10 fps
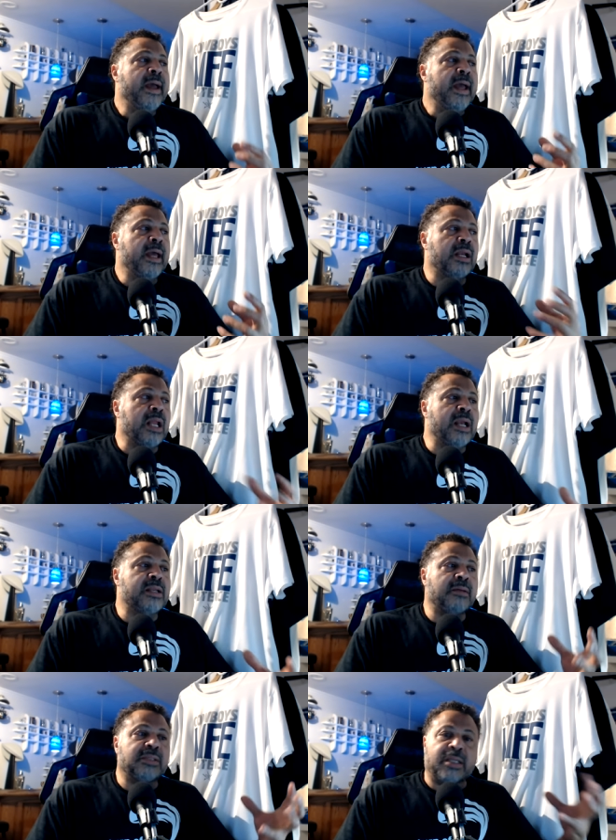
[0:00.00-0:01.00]
and a lot of
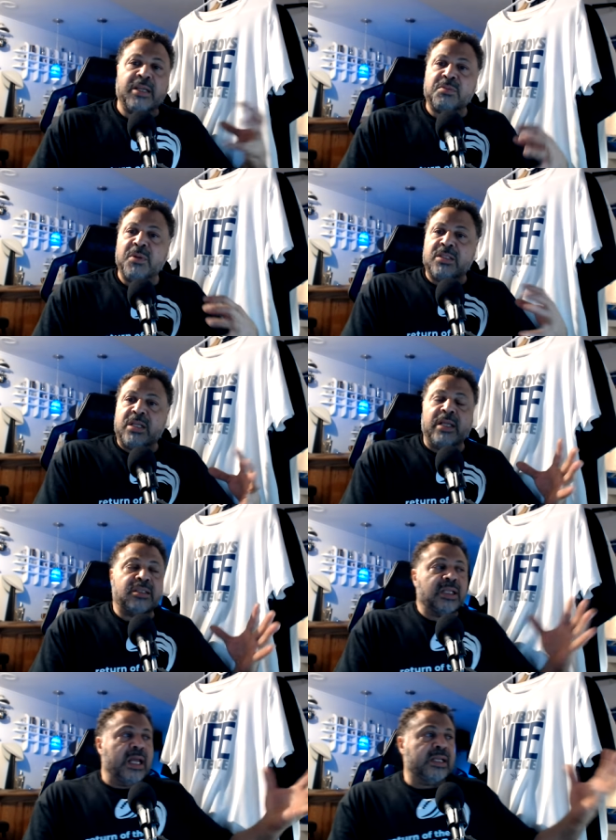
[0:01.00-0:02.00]
times it gives me a chance
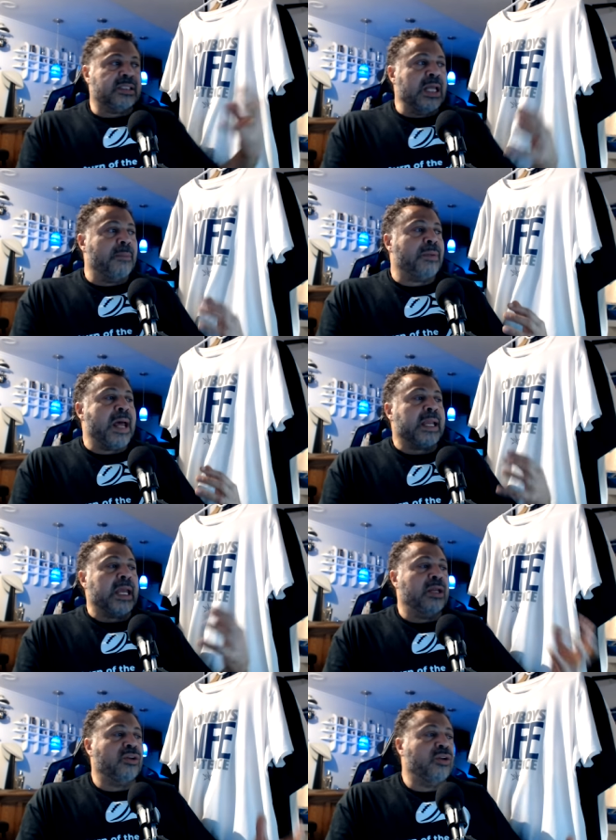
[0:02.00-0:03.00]
to kind of step back
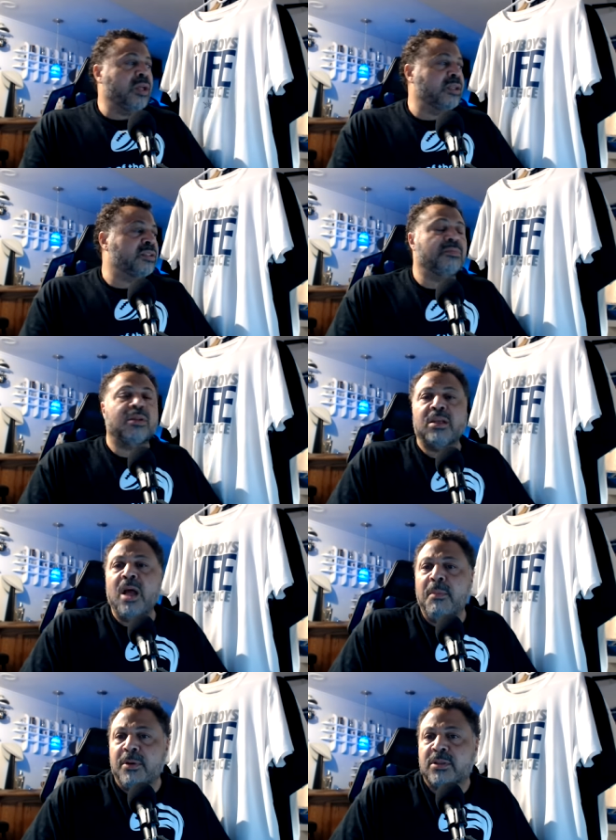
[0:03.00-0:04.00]
and look at some of the
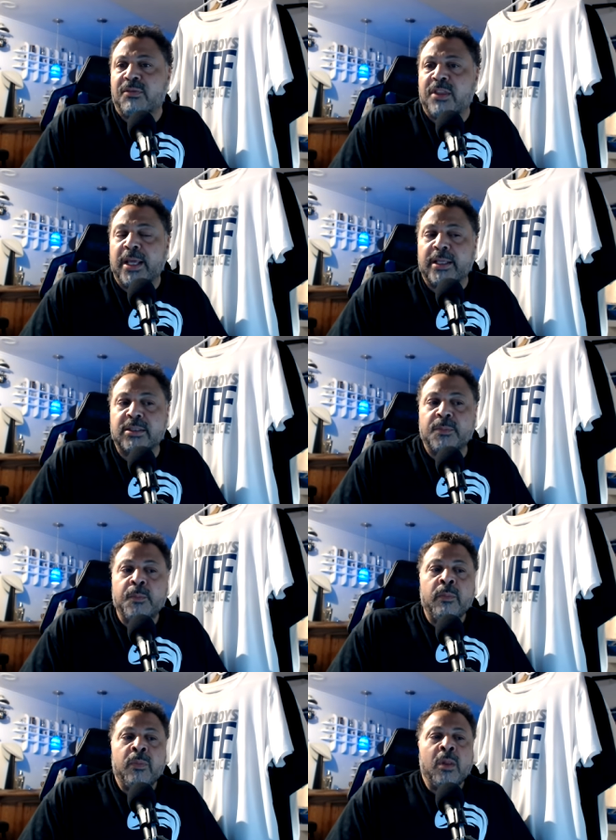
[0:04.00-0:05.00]
numbers of things
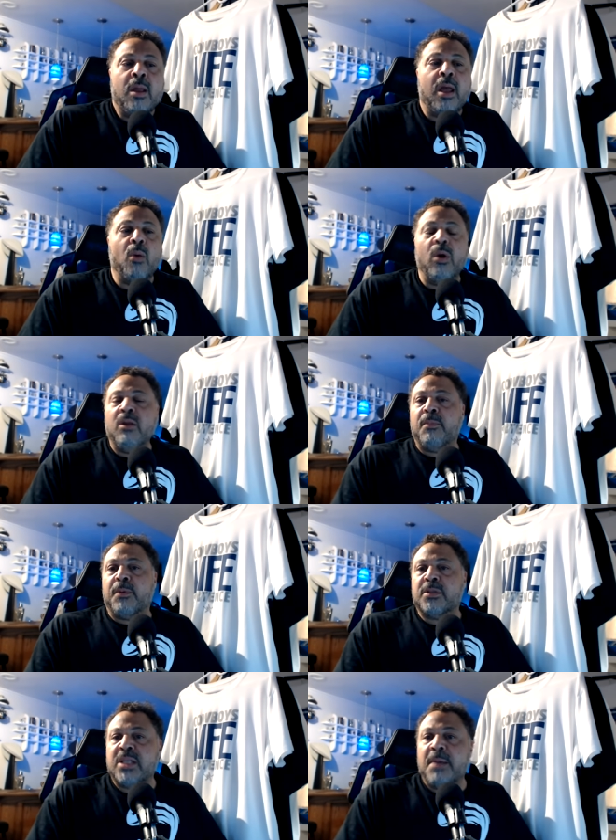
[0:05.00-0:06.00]
and one of the
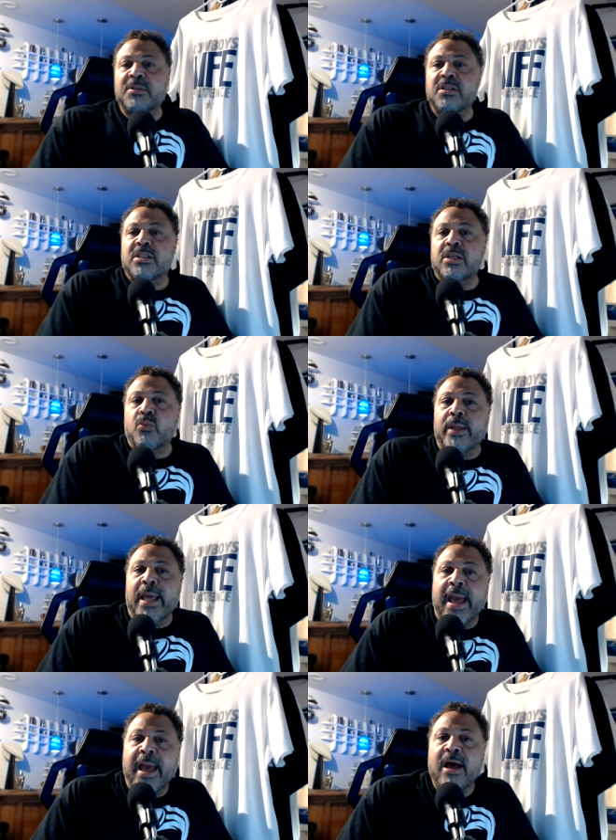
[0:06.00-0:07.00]
perceptions that we
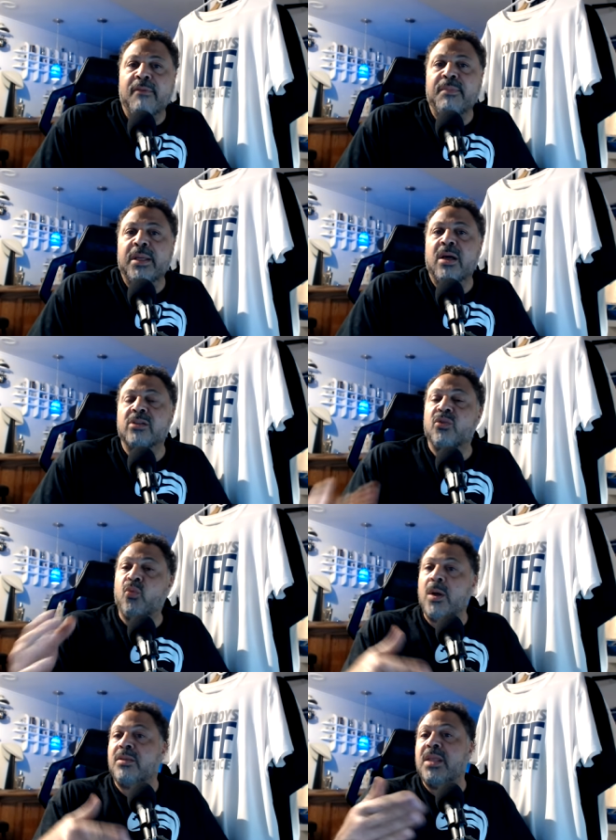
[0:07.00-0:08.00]
have because of
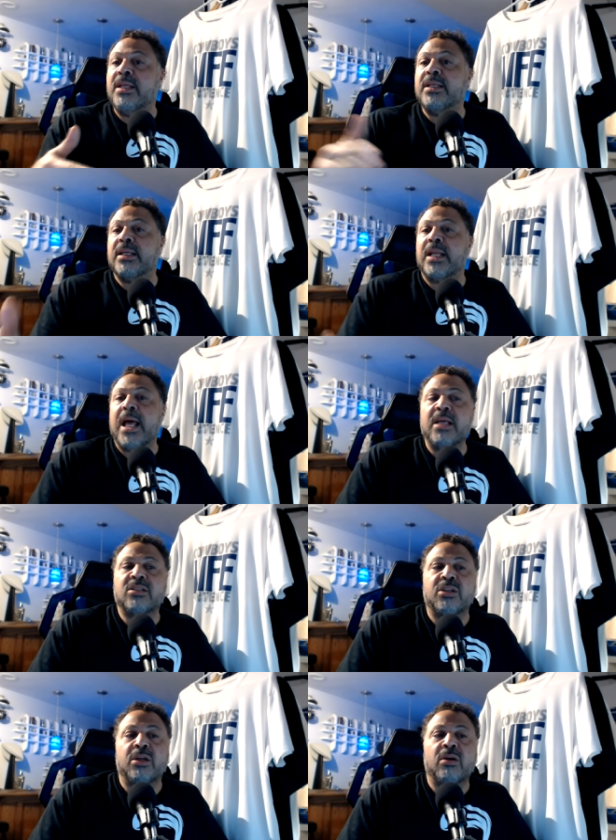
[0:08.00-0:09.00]
what they did
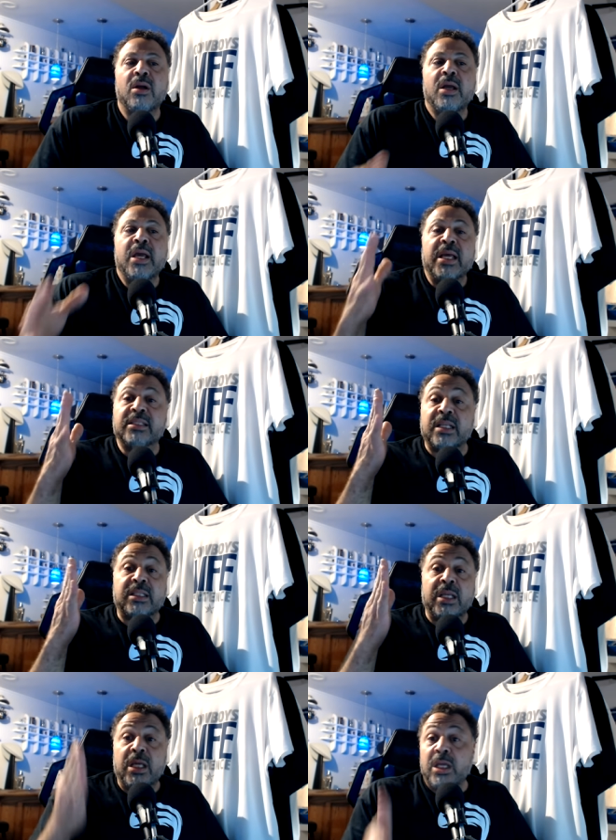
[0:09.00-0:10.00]
last year is that
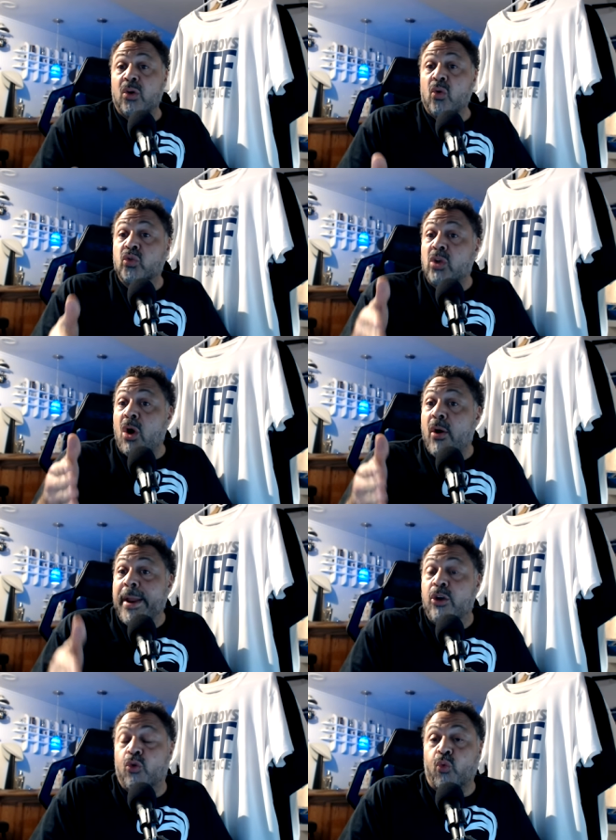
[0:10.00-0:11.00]
the eagles are
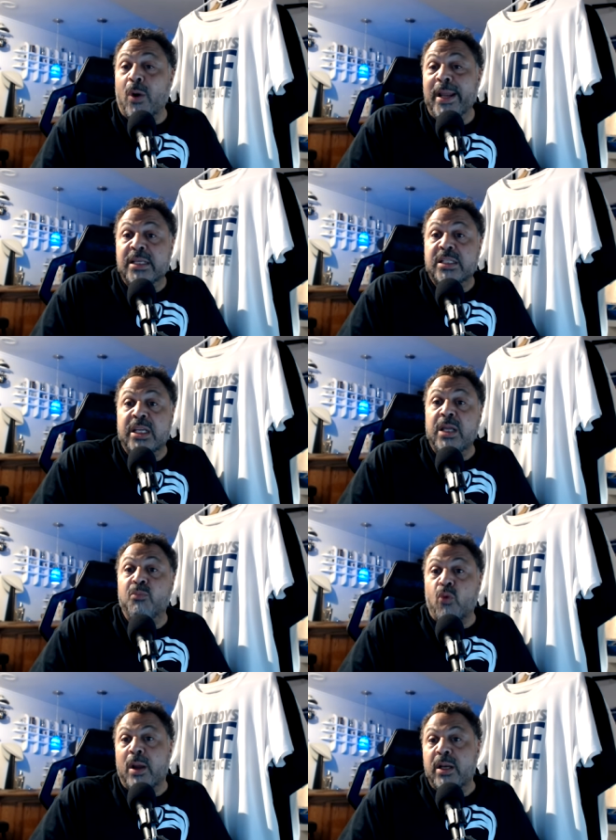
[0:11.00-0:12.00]
a great
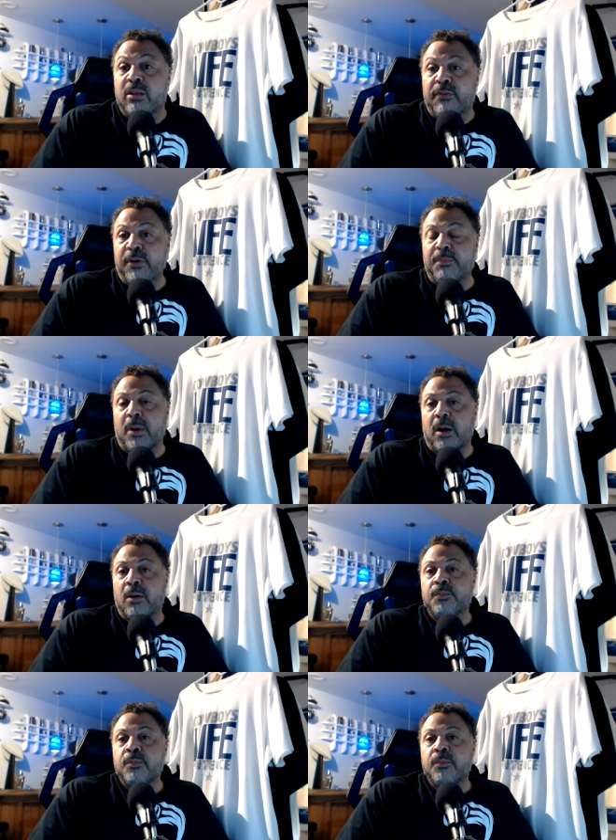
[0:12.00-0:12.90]
team running the football